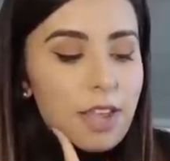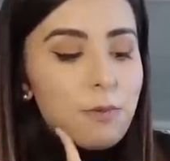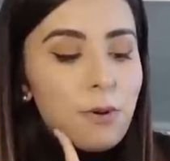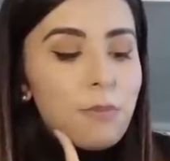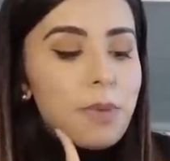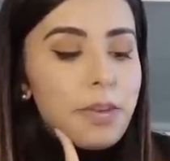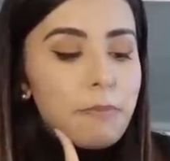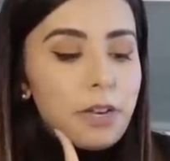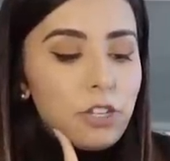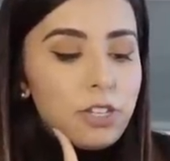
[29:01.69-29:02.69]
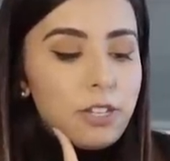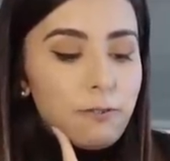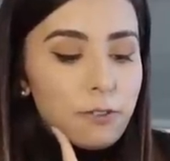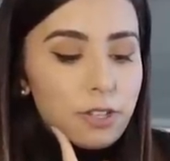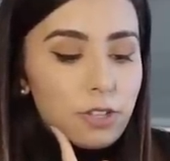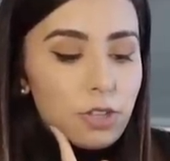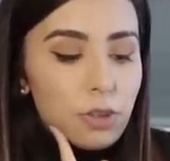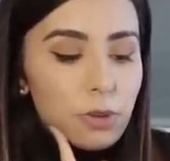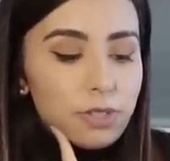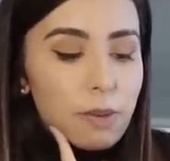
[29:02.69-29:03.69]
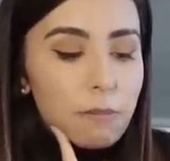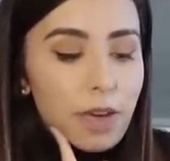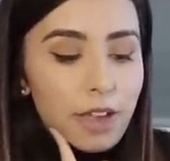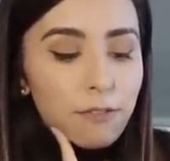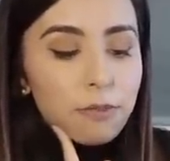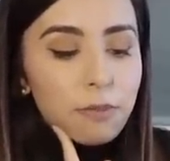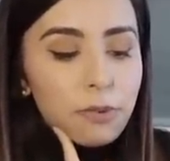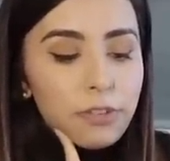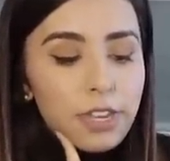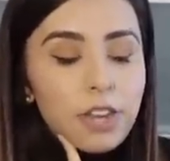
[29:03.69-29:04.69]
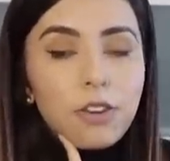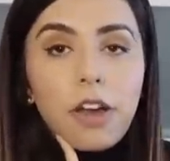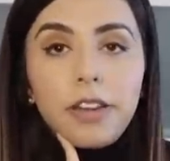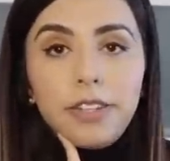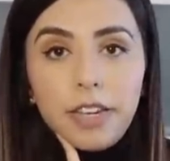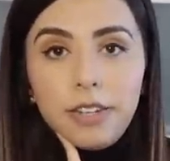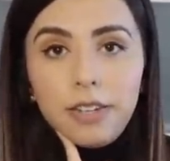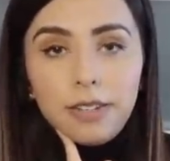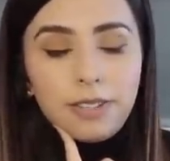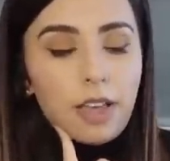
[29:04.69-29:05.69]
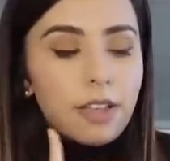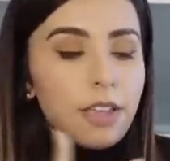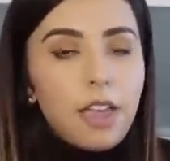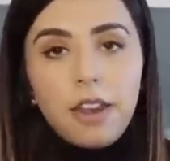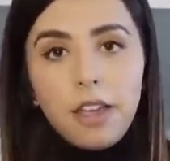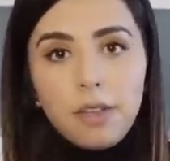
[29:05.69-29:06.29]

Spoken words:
It won't make much difference to those that buy from the boutique not intending to sell. And I